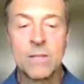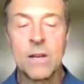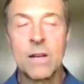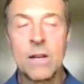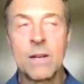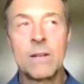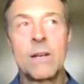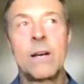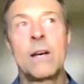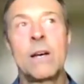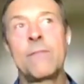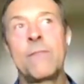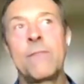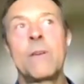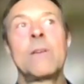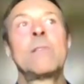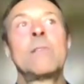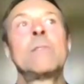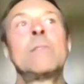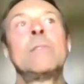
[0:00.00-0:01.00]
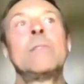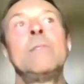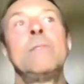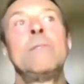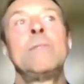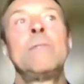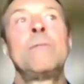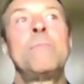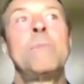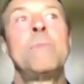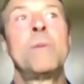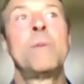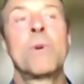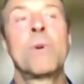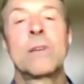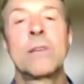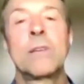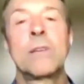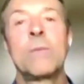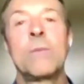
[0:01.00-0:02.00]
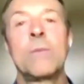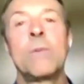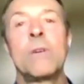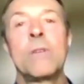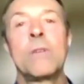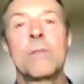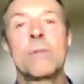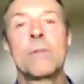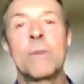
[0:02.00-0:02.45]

So I've heard you've been working with